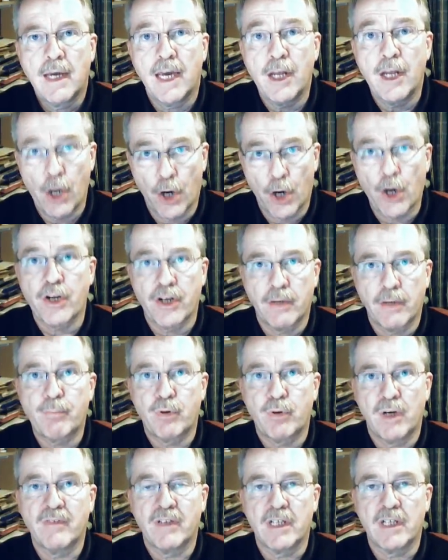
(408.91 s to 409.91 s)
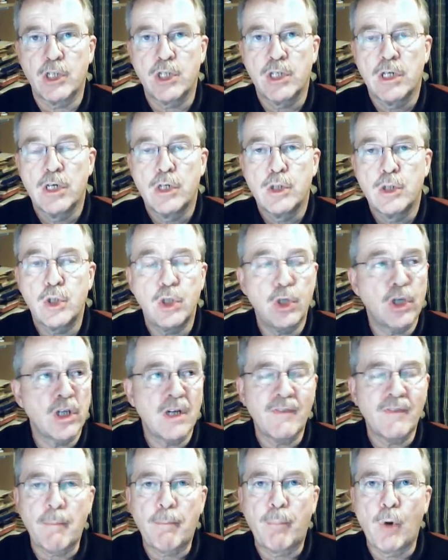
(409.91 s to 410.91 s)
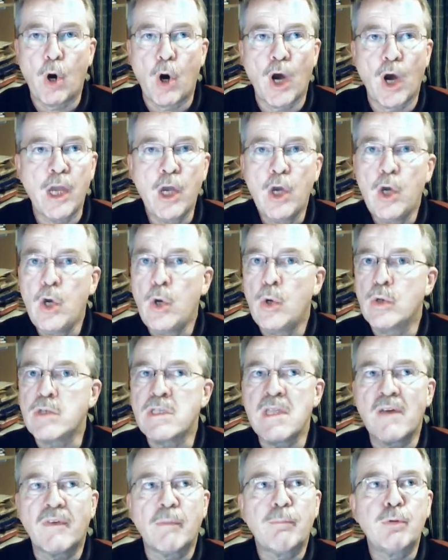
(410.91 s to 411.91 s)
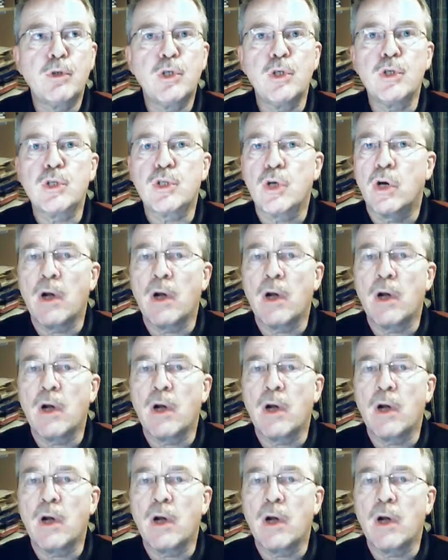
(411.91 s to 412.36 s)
Inherited privilege. So you can have a boy who's never produced,